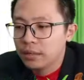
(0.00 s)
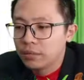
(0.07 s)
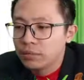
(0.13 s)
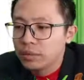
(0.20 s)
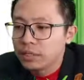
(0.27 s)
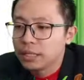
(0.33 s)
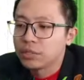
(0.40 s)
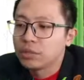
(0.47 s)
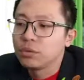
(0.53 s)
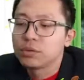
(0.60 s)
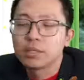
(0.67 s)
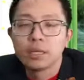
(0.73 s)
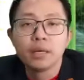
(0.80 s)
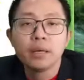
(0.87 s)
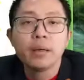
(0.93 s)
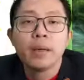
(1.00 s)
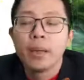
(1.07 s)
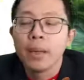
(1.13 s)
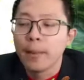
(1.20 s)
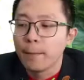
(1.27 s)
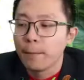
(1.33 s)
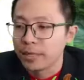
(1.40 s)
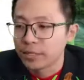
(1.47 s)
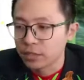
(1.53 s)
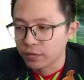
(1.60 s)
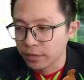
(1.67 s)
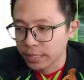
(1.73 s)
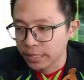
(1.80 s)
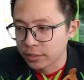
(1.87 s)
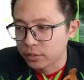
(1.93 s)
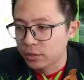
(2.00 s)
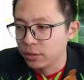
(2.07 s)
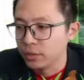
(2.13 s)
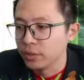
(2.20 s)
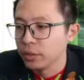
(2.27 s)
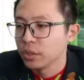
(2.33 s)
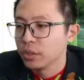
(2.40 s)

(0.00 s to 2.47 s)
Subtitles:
We just use the mass of electron.